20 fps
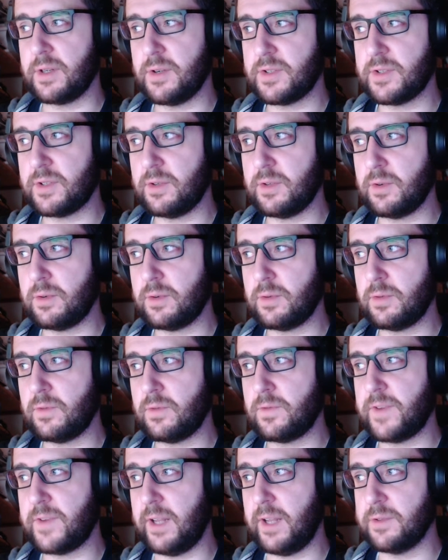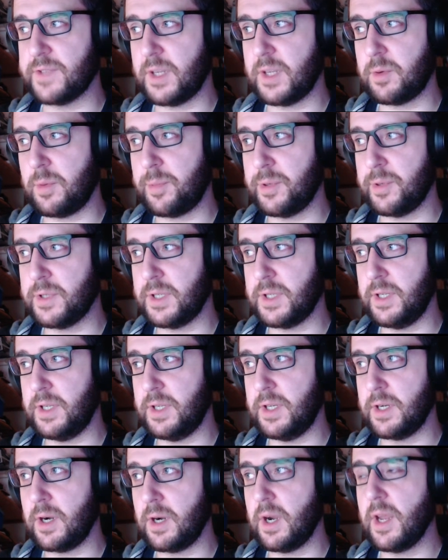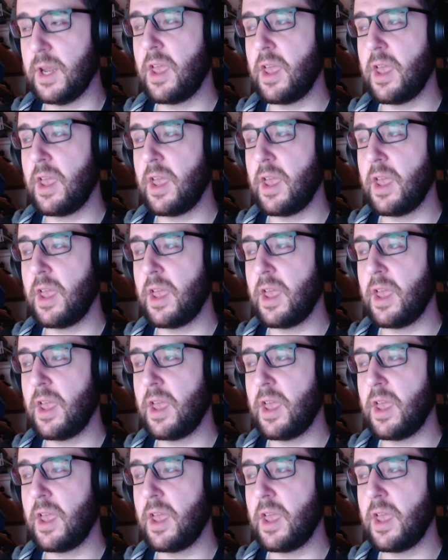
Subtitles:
There's no values that we put in here.